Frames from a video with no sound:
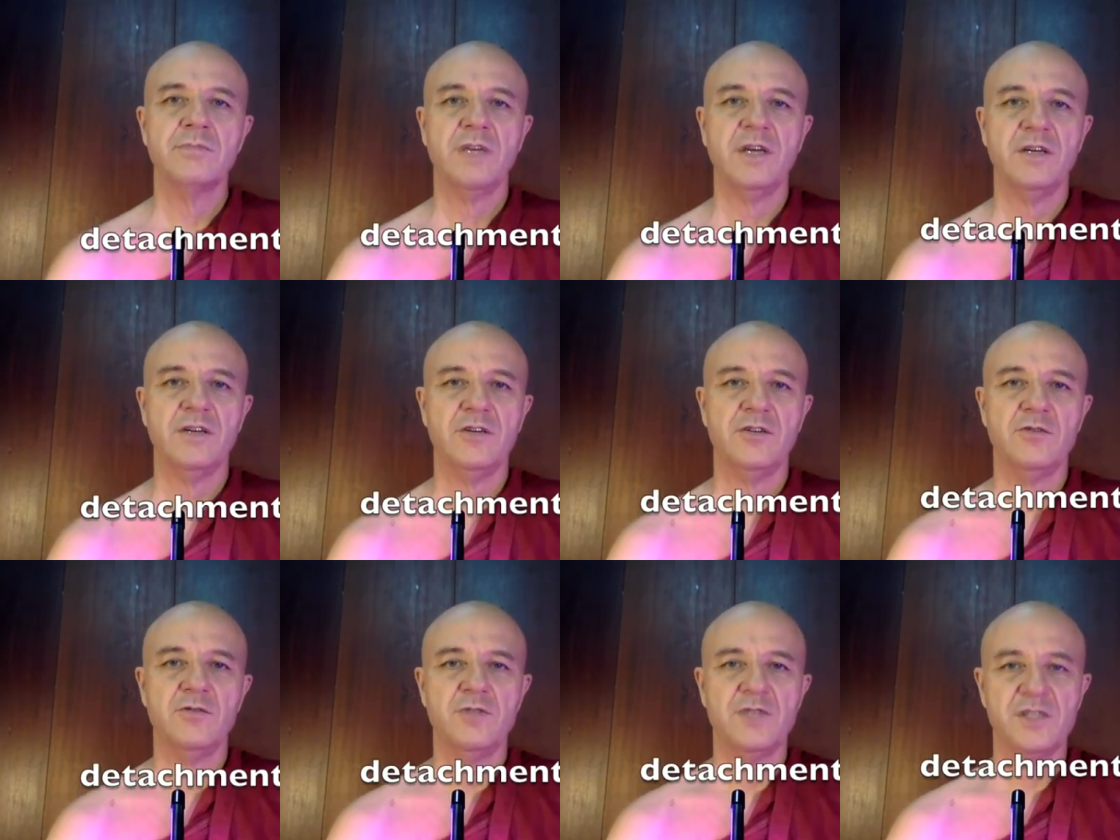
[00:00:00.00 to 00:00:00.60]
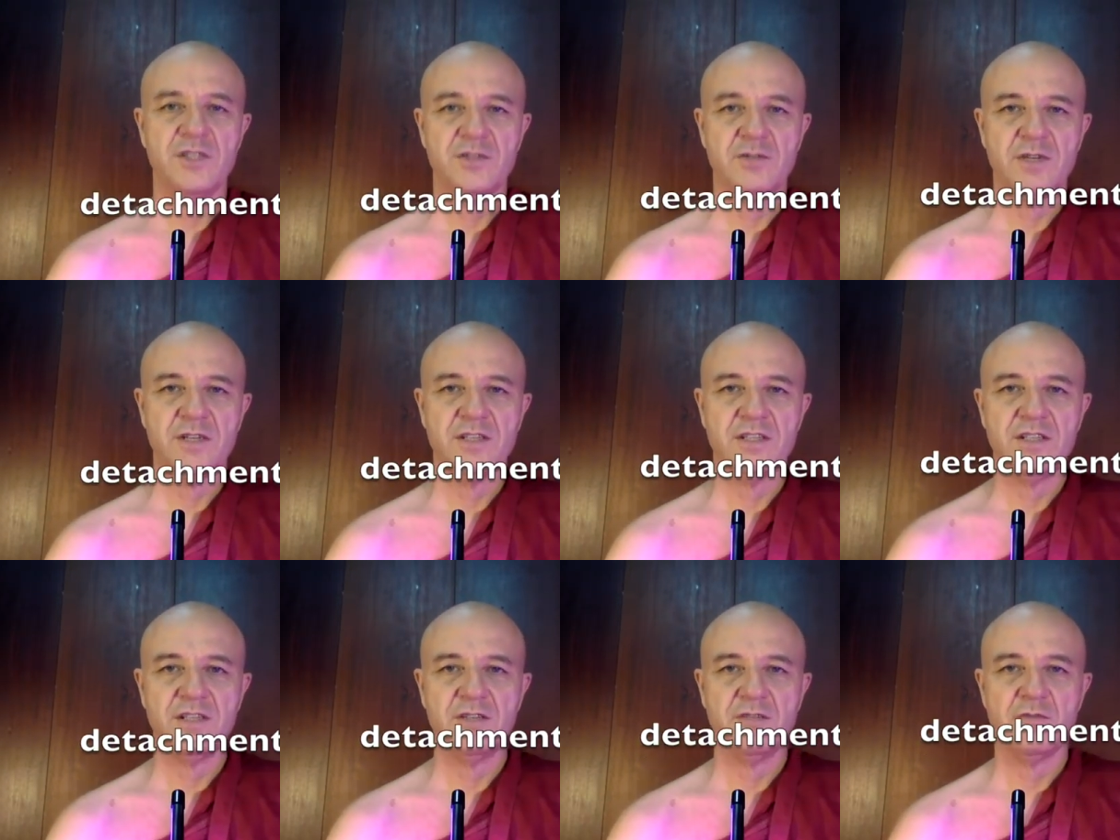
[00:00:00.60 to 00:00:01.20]
and a
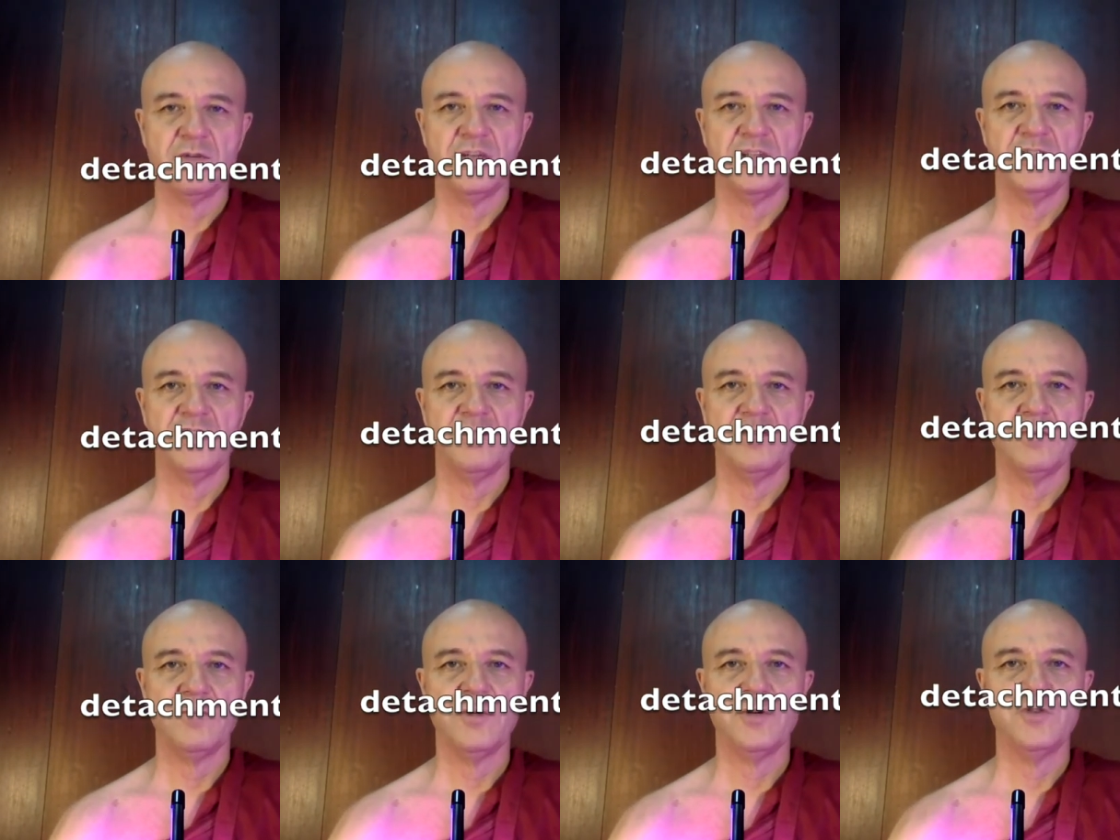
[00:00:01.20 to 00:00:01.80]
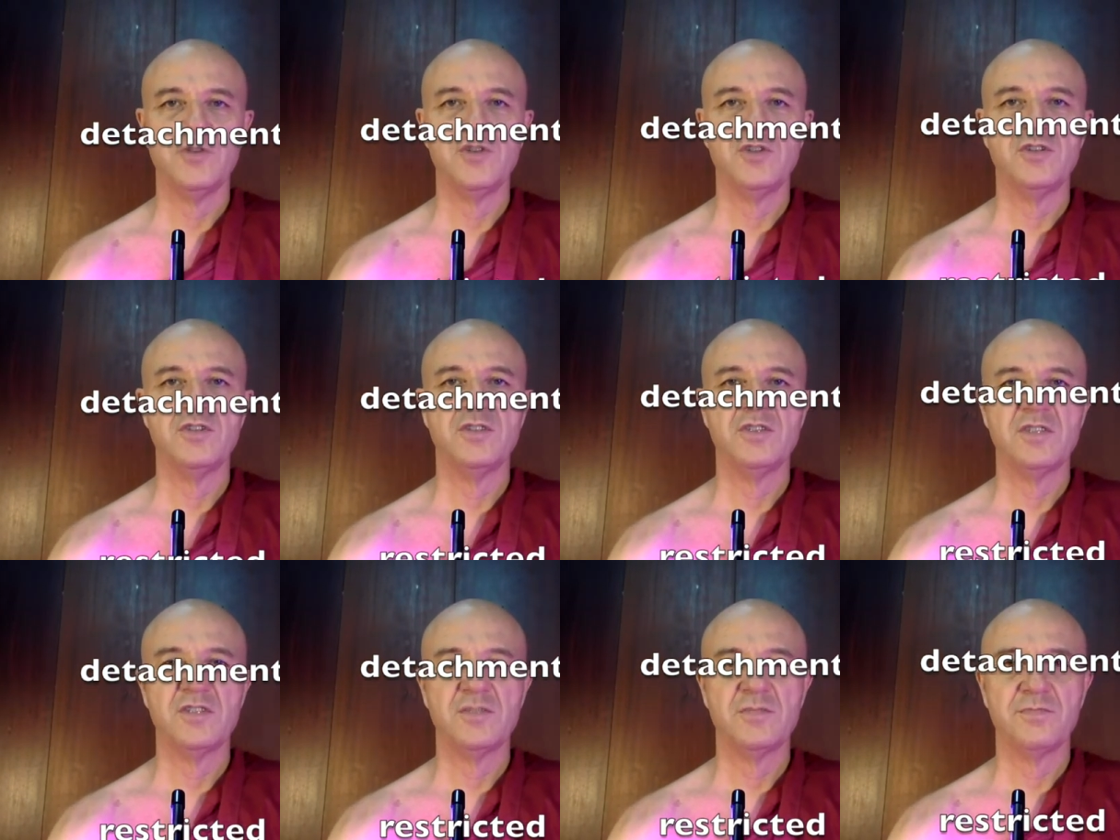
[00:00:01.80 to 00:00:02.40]
restricted range of
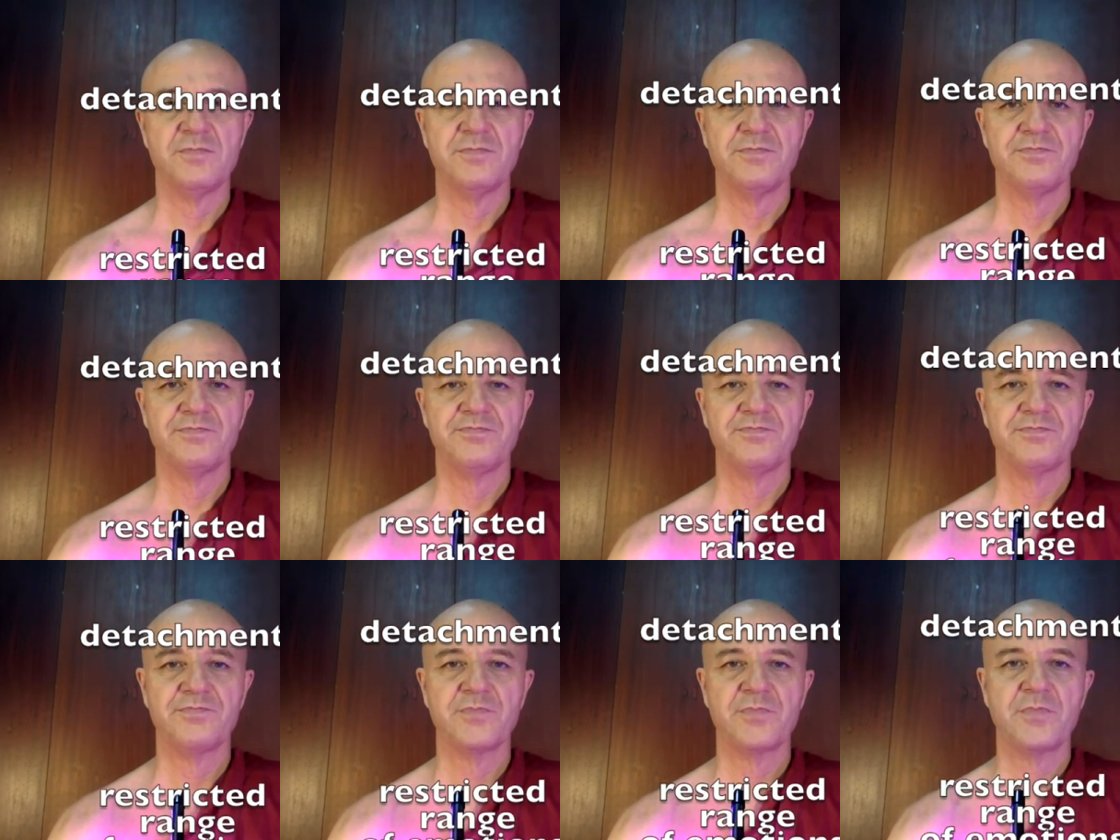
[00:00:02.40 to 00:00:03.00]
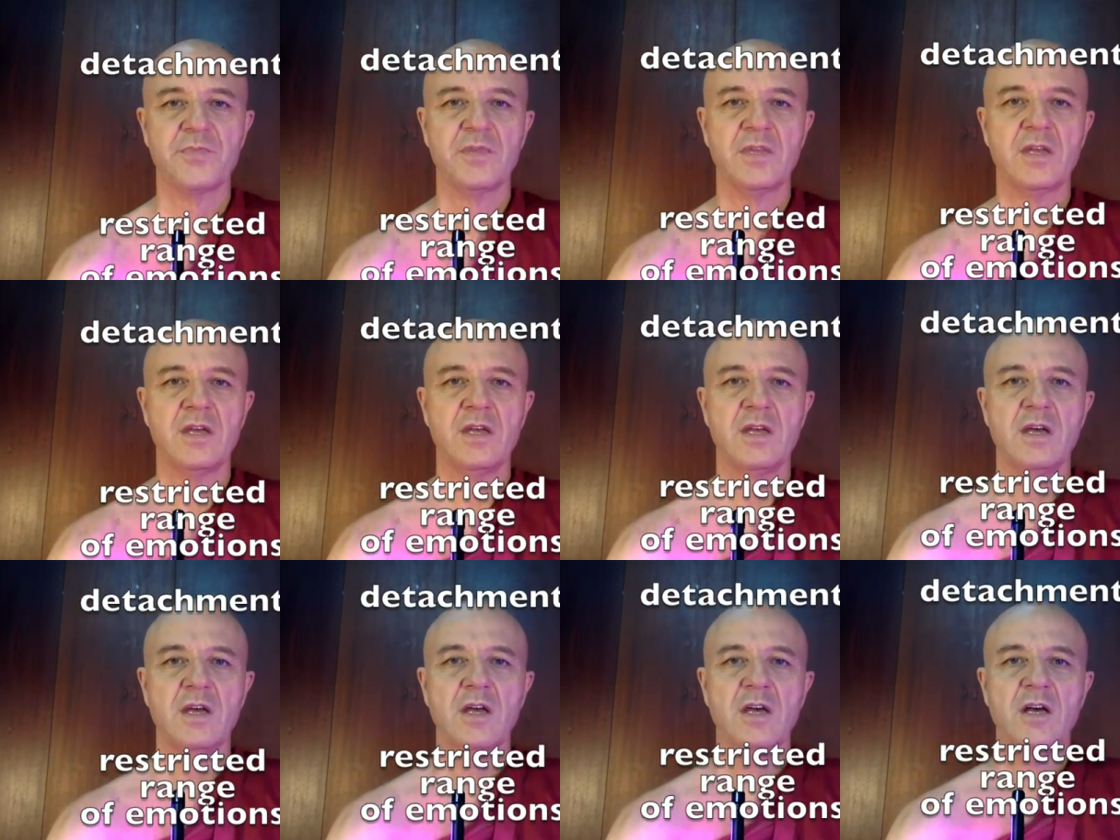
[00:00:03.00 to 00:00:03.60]
emotions.
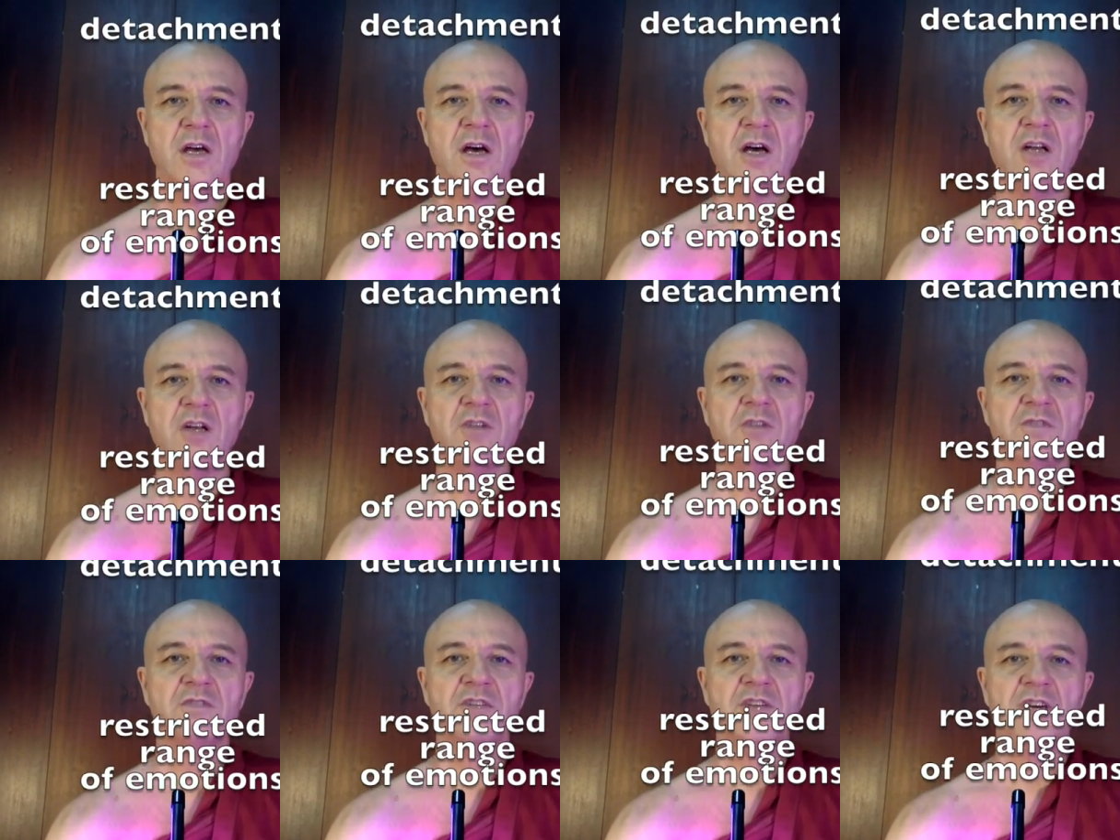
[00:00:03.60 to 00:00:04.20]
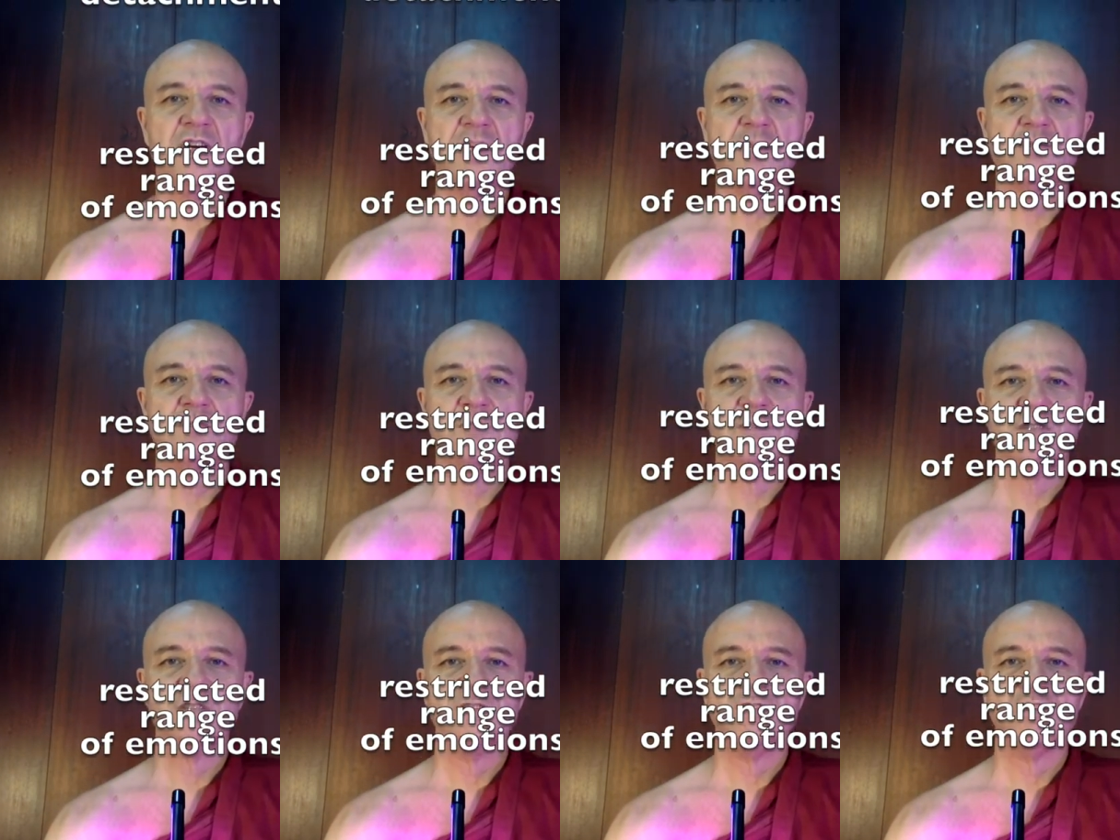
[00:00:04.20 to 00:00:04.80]
A lot of times the